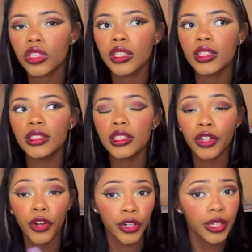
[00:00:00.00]
She's an
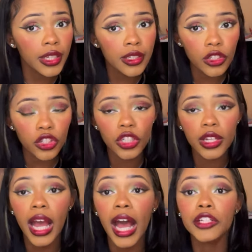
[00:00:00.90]
artist. She
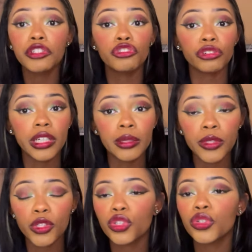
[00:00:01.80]
has
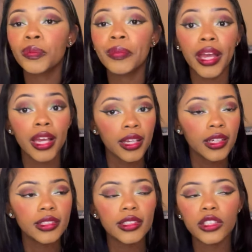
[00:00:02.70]
dreams to
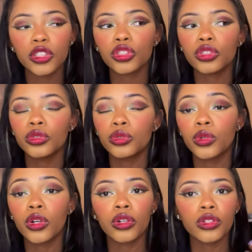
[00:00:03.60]
paint, to
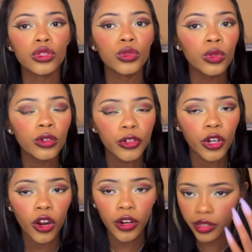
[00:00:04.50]
go to school for
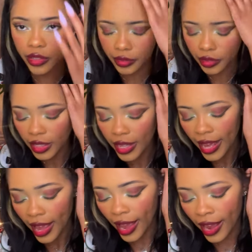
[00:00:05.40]
art,
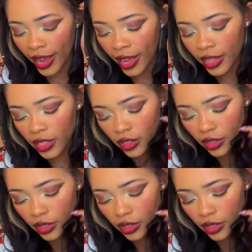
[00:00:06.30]
and